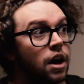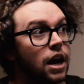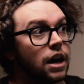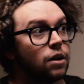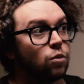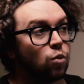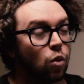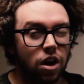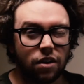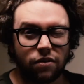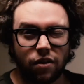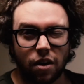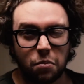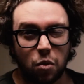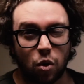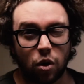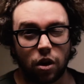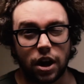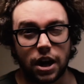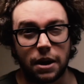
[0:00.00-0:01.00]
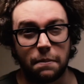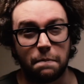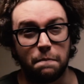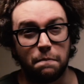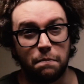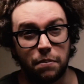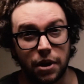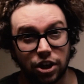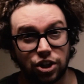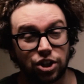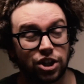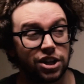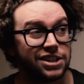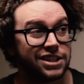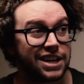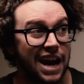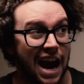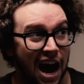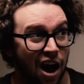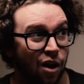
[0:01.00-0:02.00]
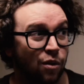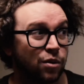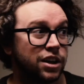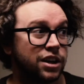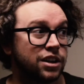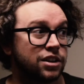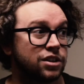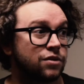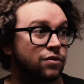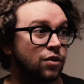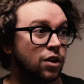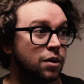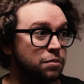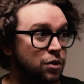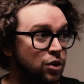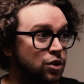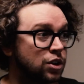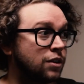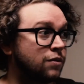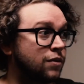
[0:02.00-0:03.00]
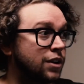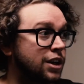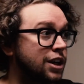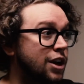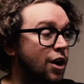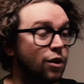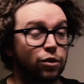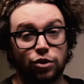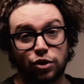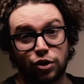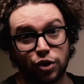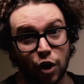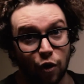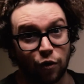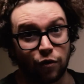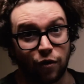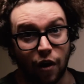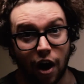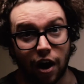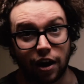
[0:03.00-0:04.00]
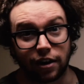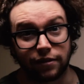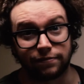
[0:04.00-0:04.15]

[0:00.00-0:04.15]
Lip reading: in one of our more ambitious outings for a music video so far.